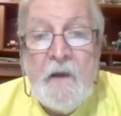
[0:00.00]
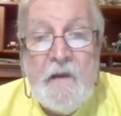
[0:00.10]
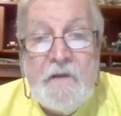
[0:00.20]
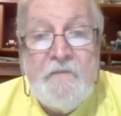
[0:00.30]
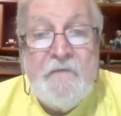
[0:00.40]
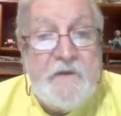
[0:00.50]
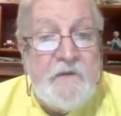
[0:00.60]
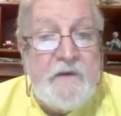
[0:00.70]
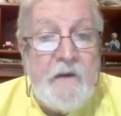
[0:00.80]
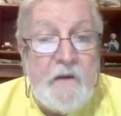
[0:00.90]
I've given you
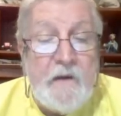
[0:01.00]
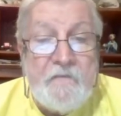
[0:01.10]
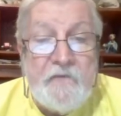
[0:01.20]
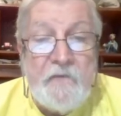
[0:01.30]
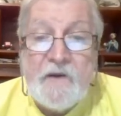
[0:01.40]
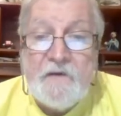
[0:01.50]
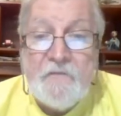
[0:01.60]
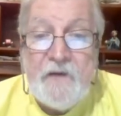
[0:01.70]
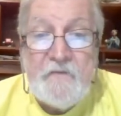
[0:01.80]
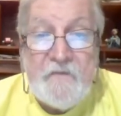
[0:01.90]
an outline for a marketing
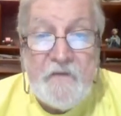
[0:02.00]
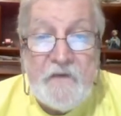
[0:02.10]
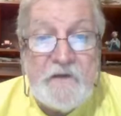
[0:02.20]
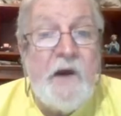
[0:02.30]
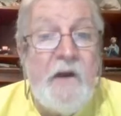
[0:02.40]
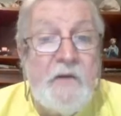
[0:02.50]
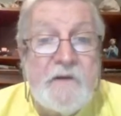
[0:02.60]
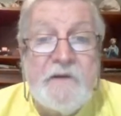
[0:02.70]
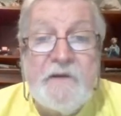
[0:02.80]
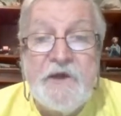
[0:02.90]
plan for the entire
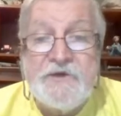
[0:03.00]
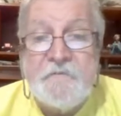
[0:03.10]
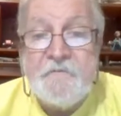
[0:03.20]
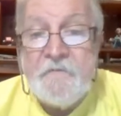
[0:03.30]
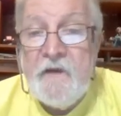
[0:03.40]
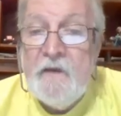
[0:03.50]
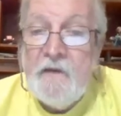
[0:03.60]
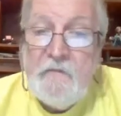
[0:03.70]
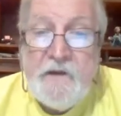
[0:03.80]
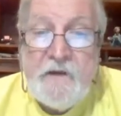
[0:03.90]
organization.
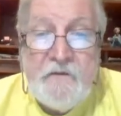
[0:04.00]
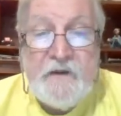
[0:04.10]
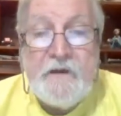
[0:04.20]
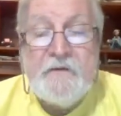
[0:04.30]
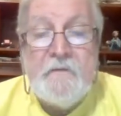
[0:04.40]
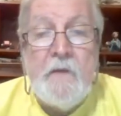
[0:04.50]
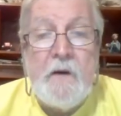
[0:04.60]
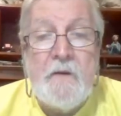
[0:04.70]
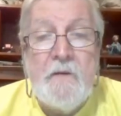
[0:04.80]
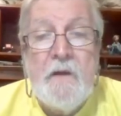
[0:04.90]
You can use that as a
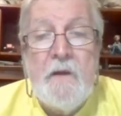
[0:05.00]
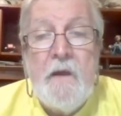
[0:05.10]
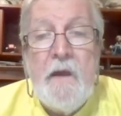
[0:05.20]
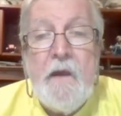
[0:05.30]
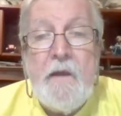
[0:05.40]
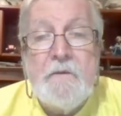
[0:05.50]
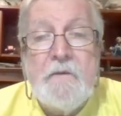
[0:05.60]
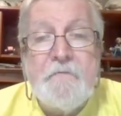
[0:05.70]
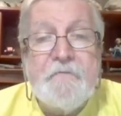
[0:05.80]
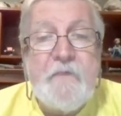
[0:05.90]
model and
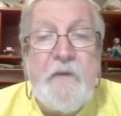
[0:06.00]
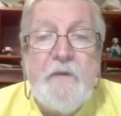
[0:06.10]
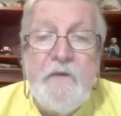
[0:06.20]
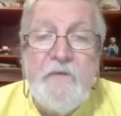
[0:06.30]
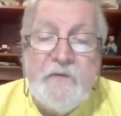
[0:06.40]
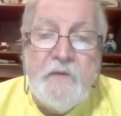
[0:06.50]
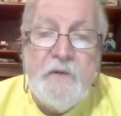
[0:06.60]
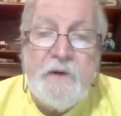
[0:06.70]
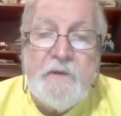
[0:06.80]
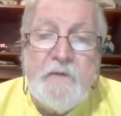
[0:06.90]
go through
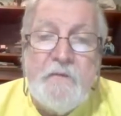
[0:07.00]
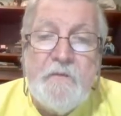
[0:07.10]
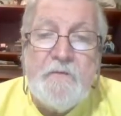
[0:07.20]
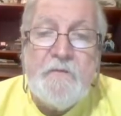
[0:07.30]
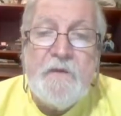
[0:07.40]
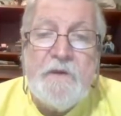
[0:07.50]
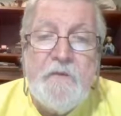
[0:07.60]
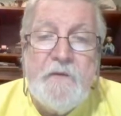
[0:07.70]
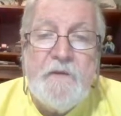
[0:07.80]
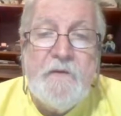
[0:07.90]
what you
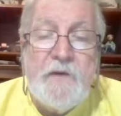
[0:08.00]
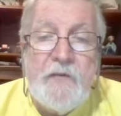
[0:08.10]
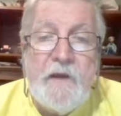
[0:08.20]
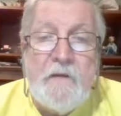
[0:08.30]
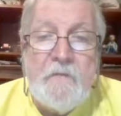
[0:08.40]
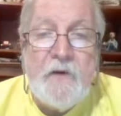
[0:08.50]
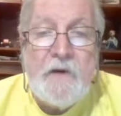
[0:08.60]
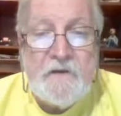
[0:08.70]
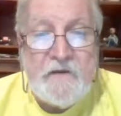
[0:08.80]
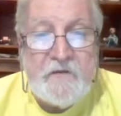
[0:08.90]
would do to create a
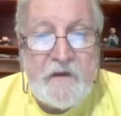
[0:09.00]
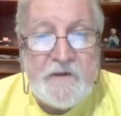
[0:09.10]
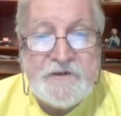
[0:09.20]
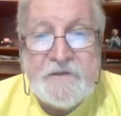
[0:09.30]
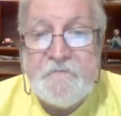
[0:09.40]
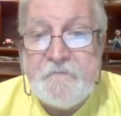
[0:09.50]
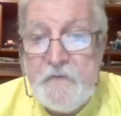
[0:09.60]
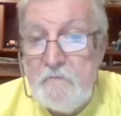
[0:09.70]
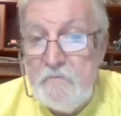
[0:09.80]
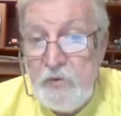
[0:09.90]
marketing strategy,
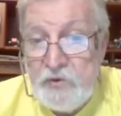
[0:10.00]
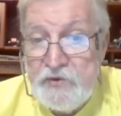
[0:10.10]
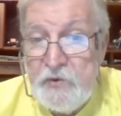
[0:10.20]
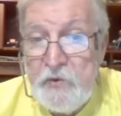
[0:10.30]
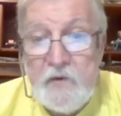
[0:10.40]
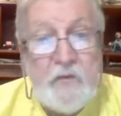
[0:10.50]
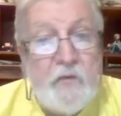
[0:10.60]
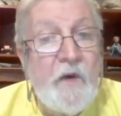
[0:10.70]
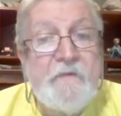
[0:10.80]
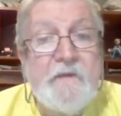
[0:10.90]
brochure,
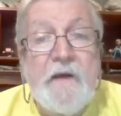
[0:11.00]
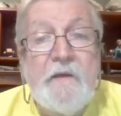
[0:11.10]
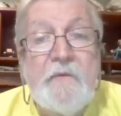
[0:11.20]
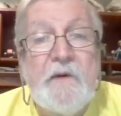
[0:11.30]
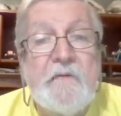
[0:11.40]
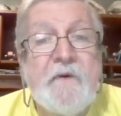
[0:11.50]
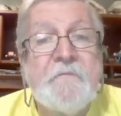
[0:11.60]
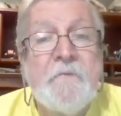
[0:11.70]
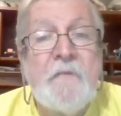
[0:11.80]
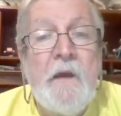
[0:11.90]
website, whatever,